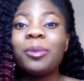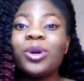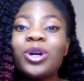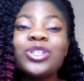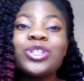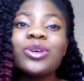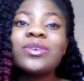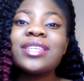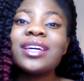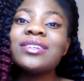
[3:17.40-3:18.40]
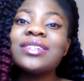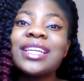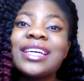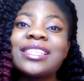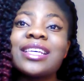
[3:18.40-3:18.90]
because, you know,
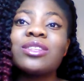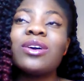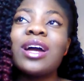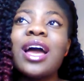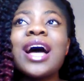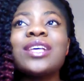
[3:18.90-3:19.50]
singleness is not,